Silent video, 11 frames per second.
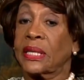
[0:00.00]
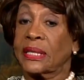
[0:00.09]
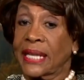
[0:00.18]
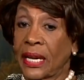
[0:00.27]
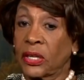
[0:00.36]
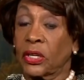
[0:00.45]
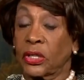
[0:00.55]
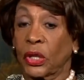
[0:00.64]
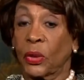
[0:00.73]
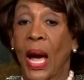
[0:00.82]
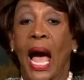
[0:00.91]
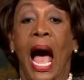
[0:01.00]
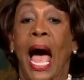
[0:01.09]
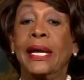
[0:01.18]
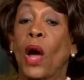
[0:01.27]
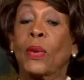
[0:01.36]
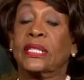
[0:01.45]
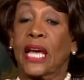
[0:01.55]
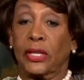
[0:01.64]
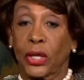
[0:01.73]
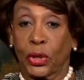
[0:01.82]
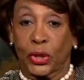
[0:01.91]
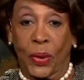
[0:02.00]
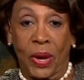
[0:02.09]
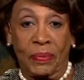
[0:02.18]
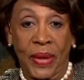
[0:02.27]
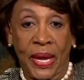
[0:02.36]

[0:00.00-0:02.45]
continue to do. I know it's unusual.